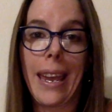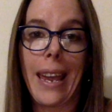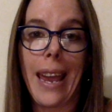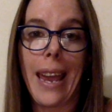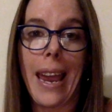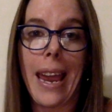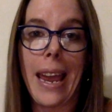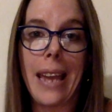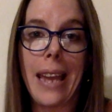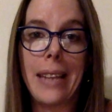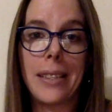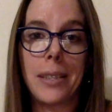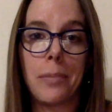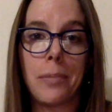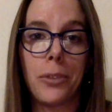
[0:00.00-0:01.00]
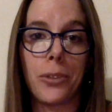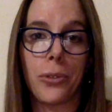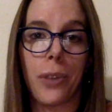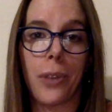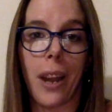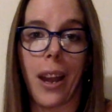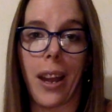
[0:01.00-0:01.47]
and
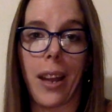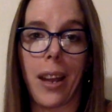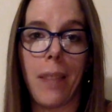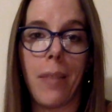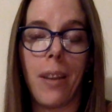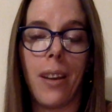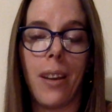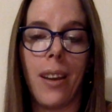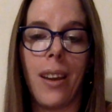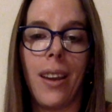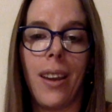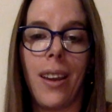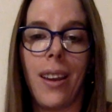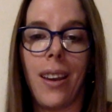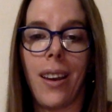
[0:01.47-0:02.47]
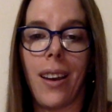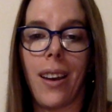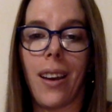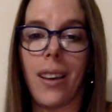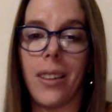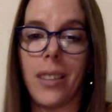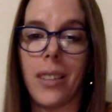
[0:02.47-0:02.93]
subscribe
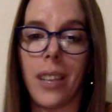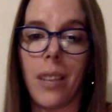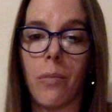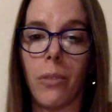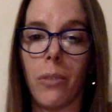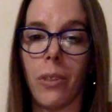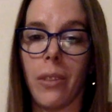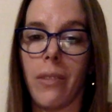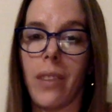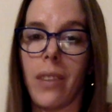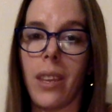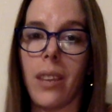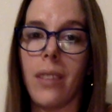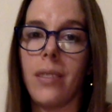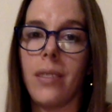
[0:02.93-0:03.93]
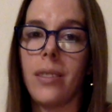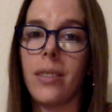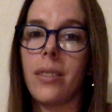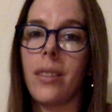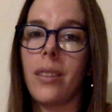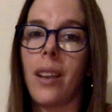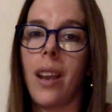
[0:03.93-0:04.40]
to get more of
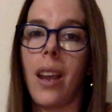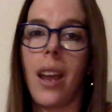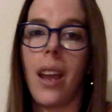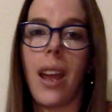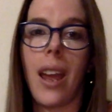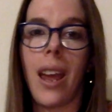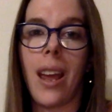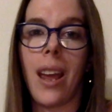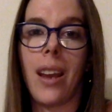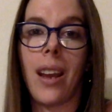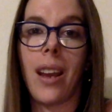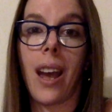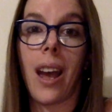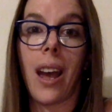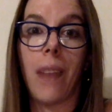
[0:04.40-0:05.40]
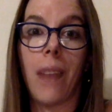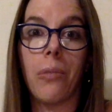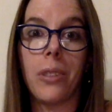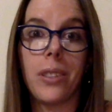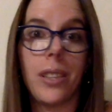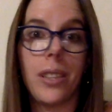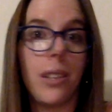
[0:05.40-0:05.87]
these. And I will
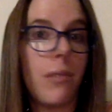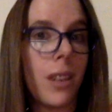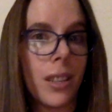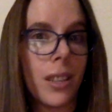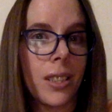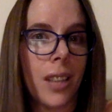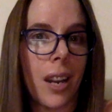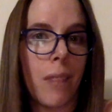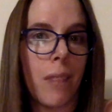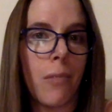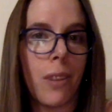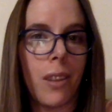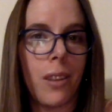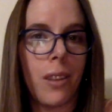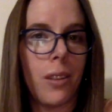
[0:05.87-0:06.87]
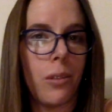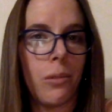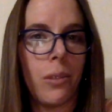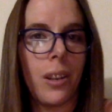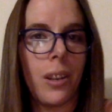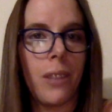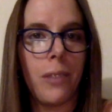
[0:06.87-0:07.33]
see you next time with a new
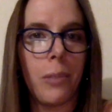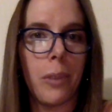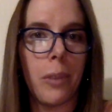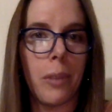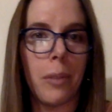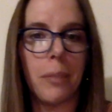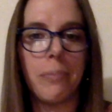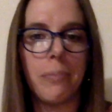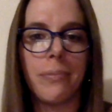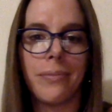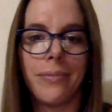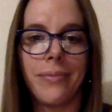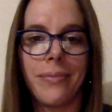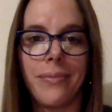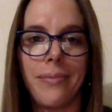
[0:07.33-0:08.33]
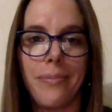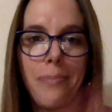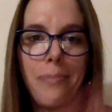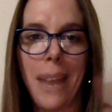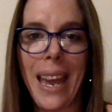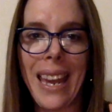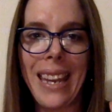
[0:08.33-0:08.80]
interview problem.
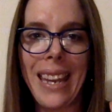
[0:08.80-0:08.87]
Bye!